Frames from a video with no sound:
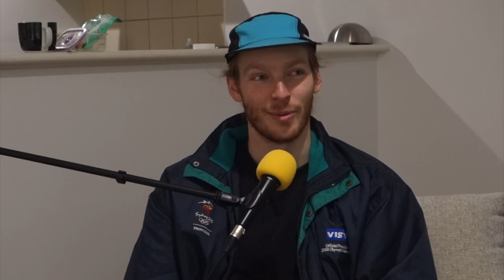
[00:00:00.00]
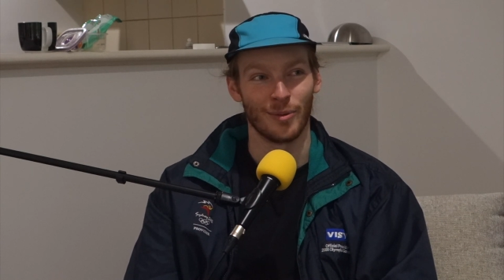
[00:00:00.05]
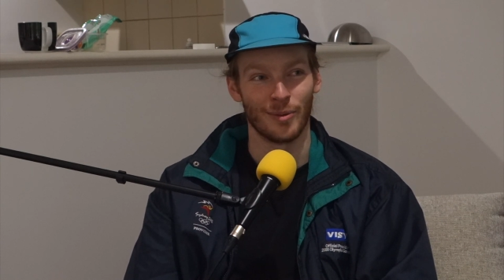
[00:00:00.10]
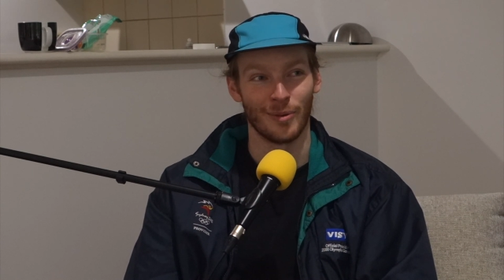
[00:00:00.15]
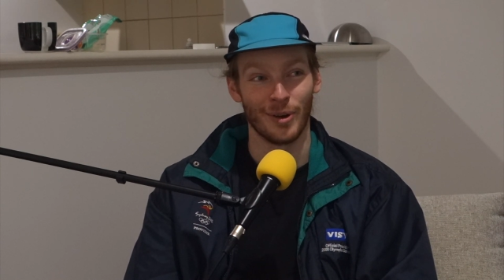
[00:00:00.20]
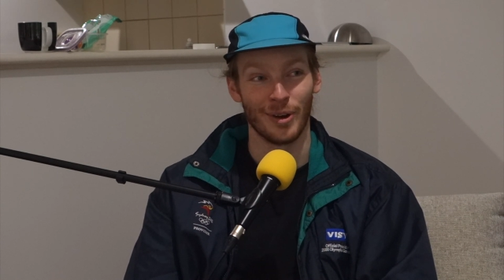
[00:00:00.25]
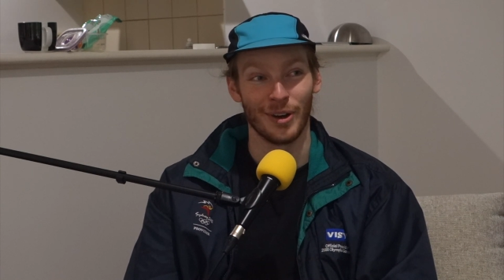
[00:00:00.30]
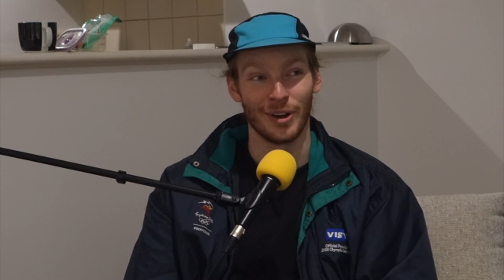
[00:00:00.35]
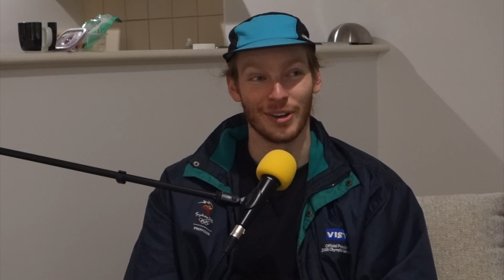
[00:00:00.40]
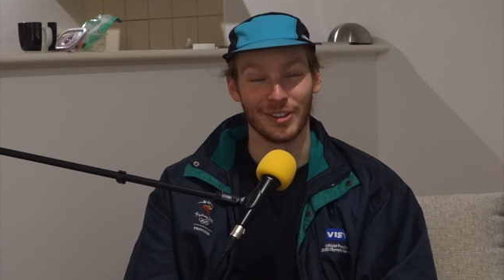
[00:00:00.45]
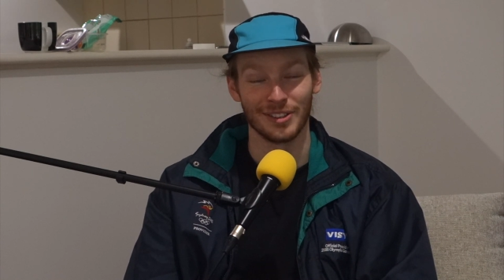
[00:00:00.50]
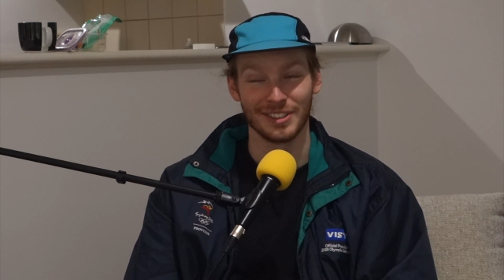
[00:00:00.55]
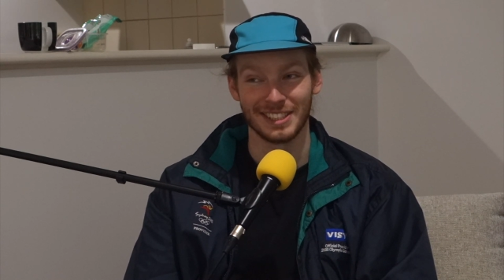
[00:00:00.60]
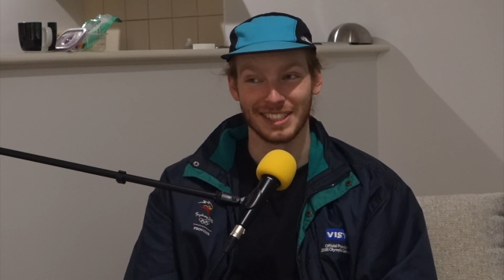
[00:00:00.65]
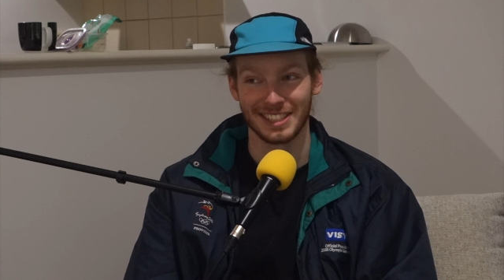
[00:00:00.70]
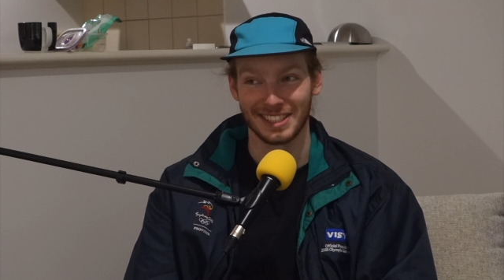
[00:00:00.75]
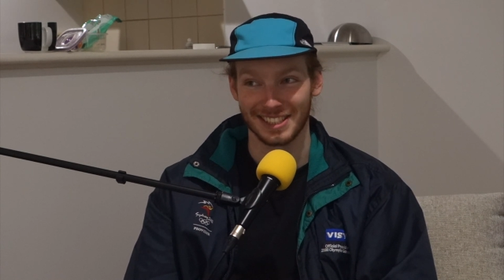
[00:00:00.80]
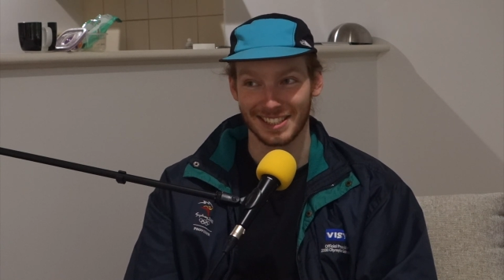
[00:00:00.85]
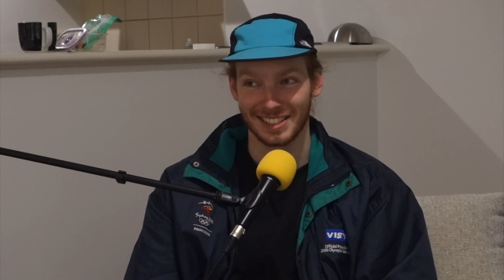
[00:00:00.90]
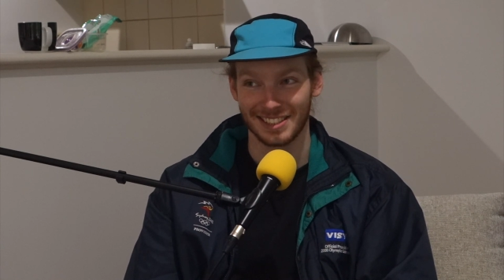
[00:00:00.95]

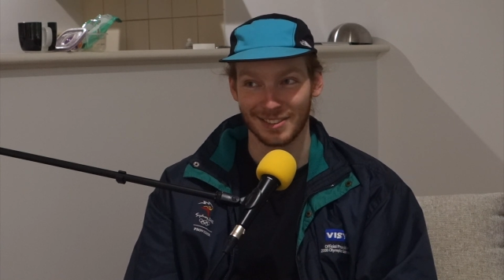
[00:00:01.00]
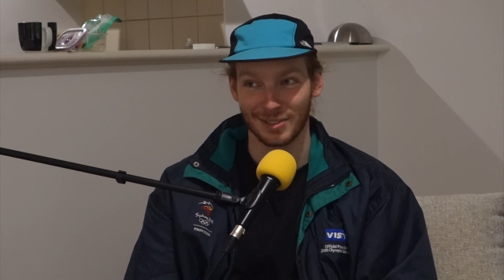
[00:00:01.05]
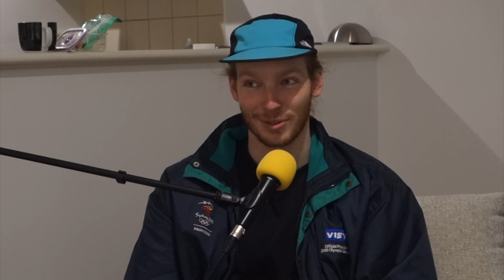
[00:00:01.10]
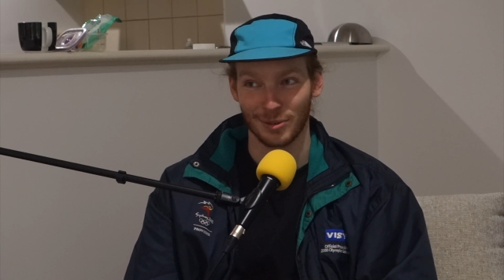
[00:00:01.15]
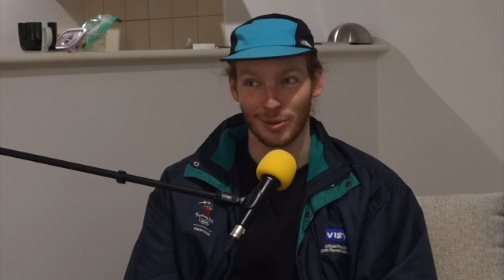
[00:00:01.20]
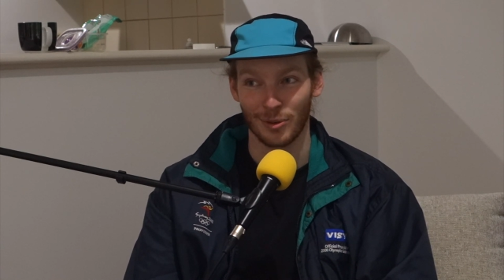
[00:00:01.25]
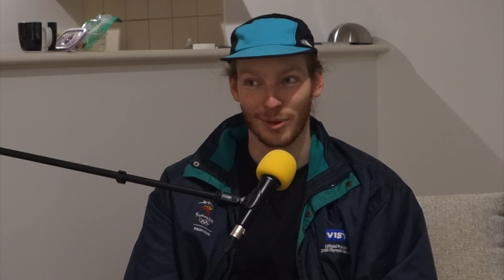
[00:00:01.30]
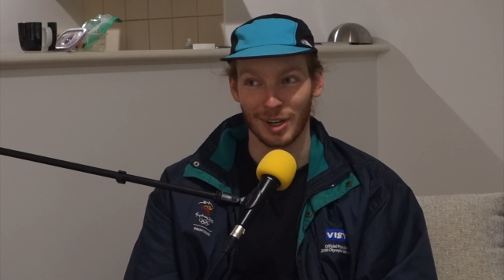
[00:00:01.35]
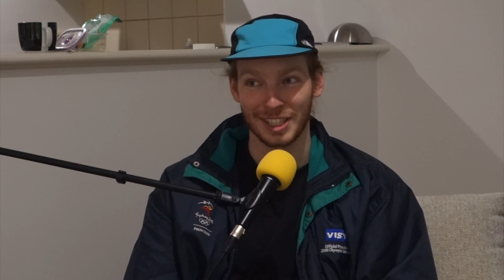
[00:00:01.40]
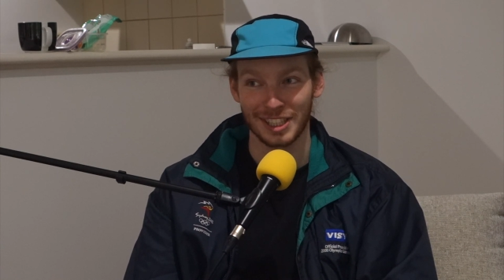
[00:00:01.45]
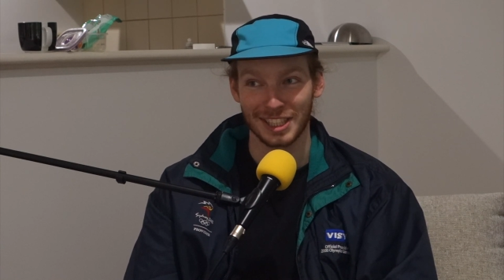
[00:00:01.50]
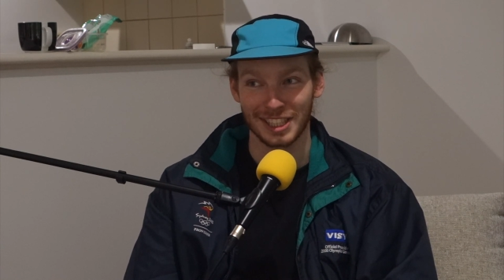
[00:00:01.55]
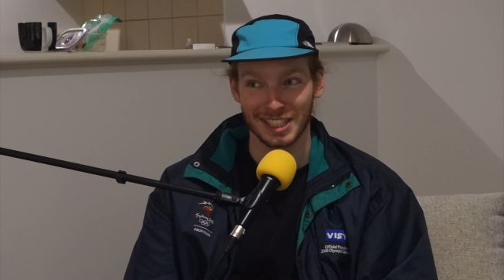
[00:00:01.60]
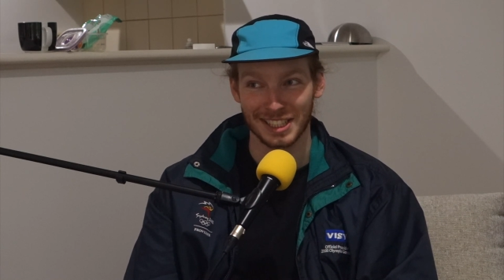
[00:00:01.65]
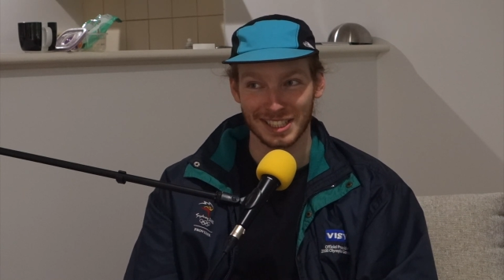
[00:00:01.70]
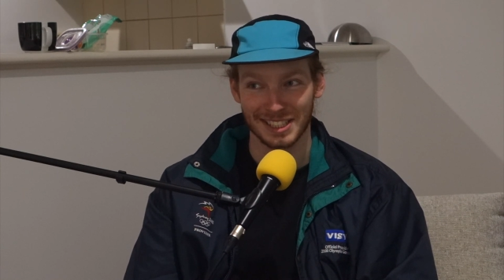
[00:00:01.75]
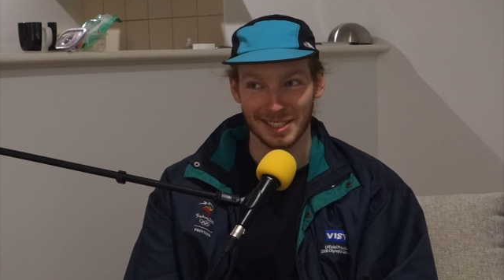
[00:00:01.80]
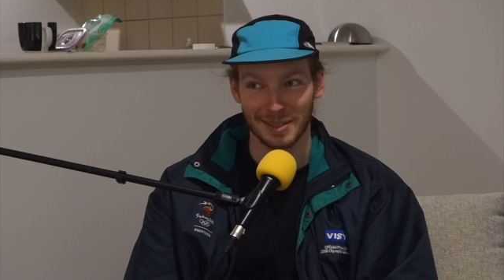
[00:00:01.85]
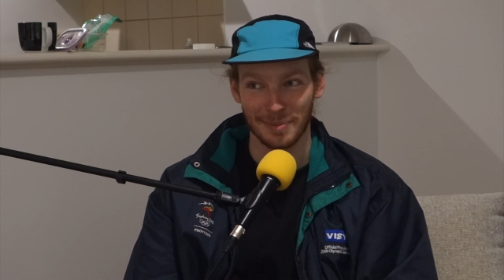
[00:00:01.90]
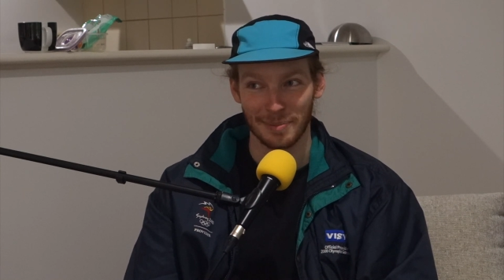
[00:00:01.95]
world's
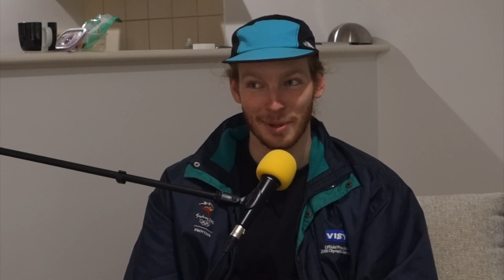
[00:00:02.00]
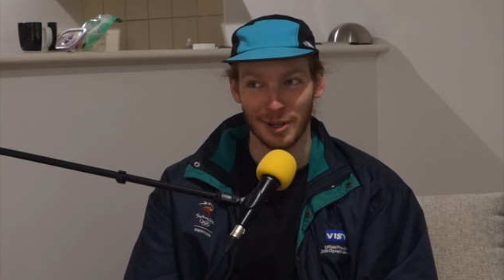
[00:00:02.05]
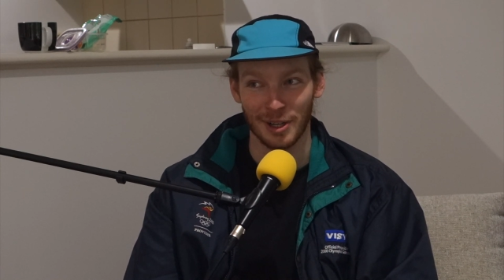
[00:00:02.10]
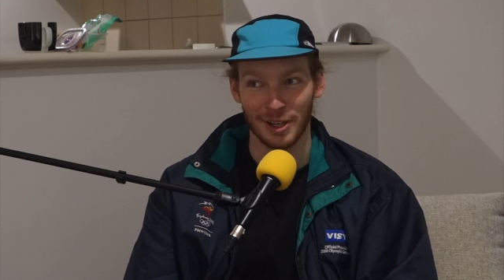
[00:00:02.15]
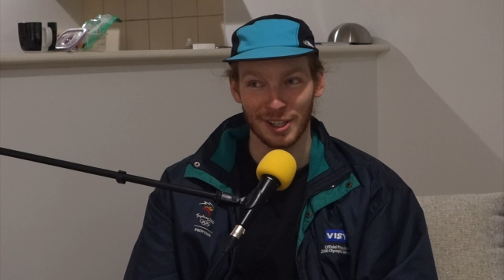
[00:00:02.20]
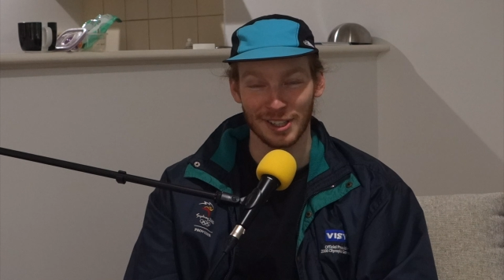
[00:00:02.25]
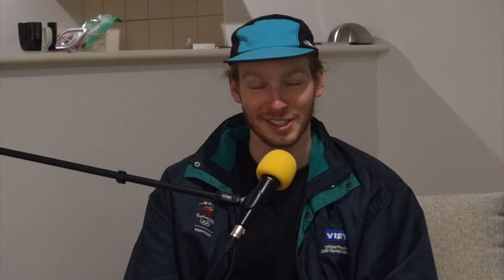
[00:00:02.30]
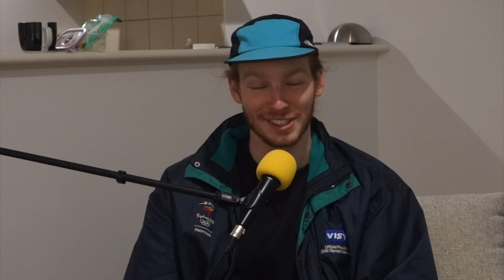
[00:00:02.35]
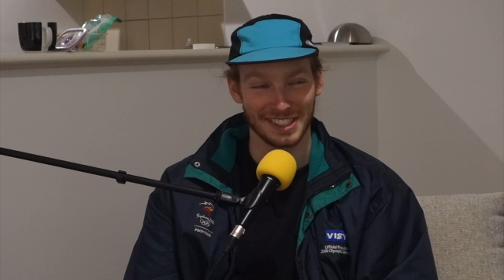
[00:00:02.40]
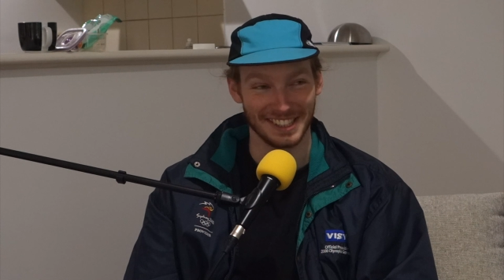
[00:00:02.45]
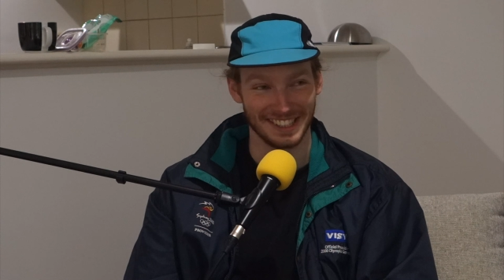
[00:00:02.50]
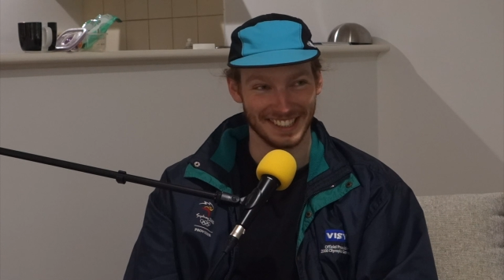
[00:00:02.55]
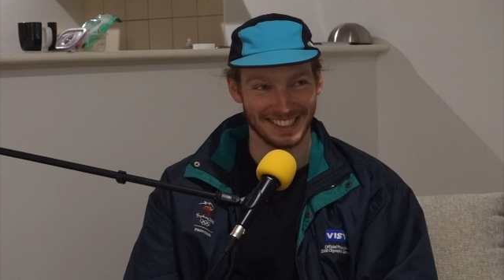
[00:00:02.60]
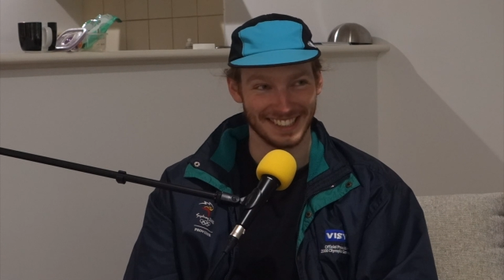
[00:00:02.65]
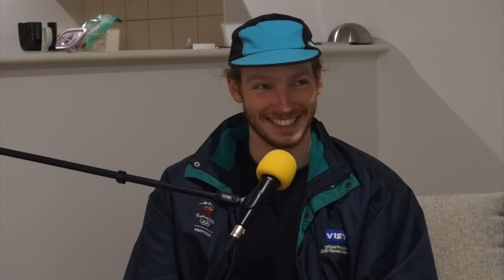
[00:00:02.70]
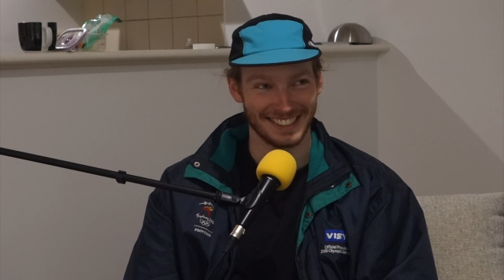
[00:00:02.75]
richest person.